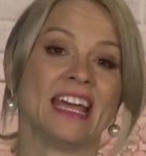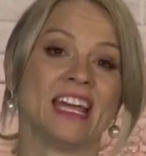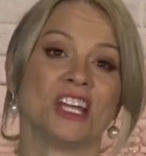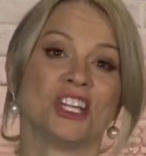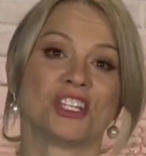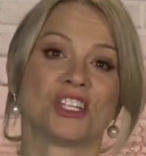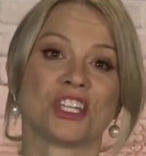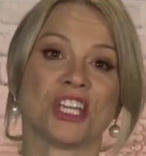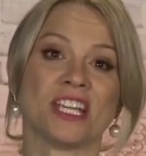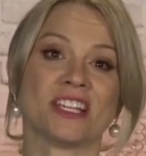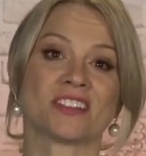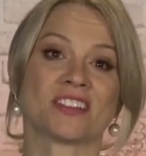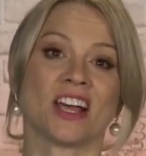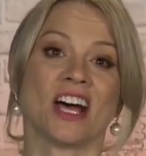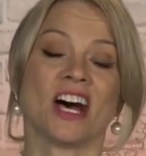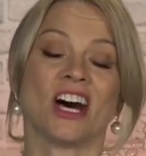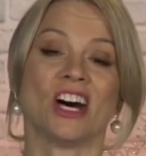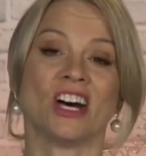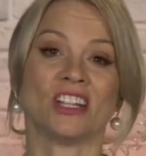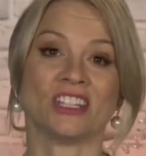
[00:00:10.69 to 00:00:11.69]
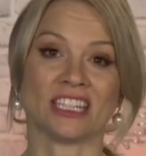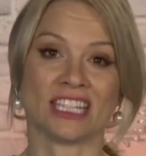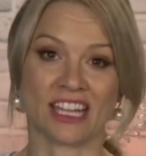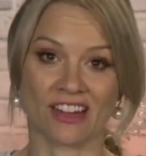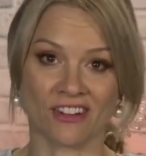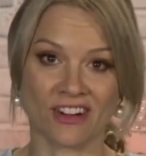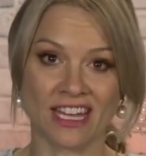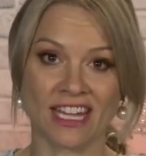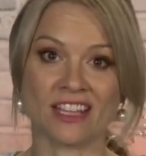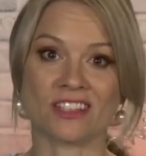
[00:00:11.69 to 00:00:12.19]
She's
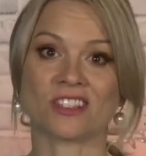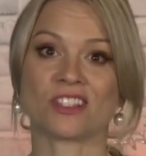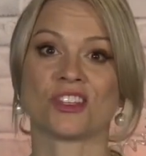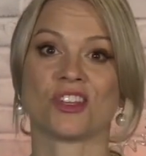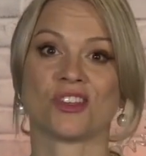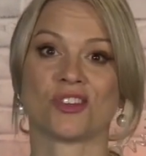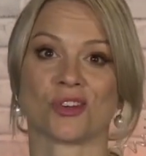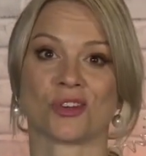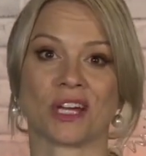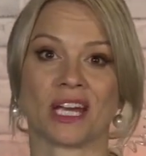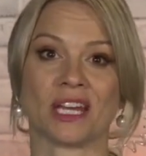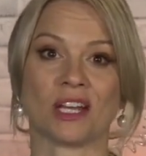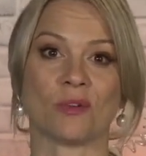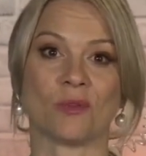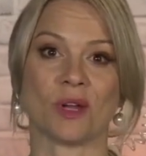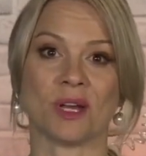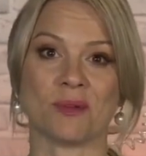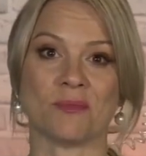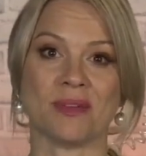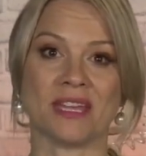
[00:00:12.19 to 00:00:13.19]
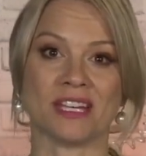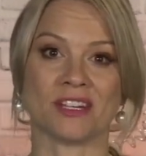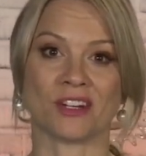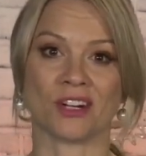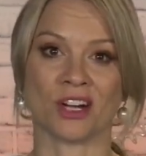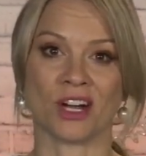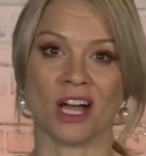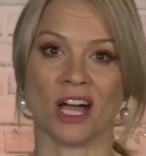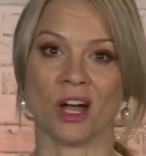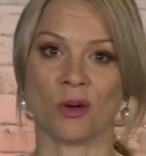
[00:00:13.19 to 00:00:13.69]
hilarious. You're going to want to meet
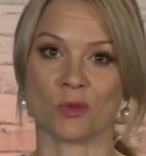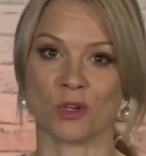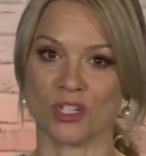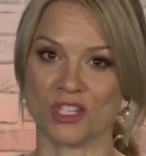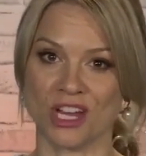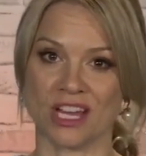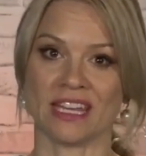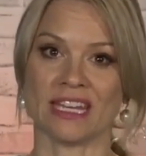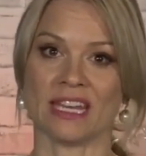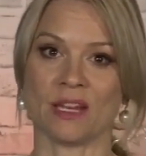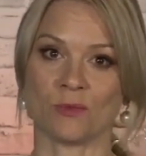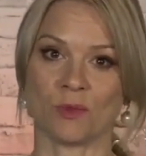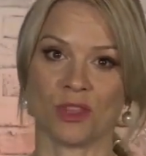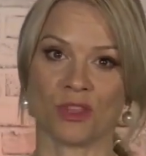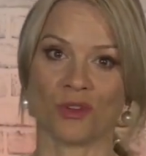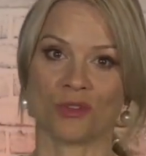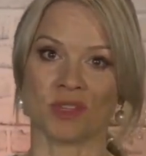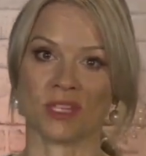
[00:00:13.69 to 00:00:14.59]
her. Uh, we're checking in with her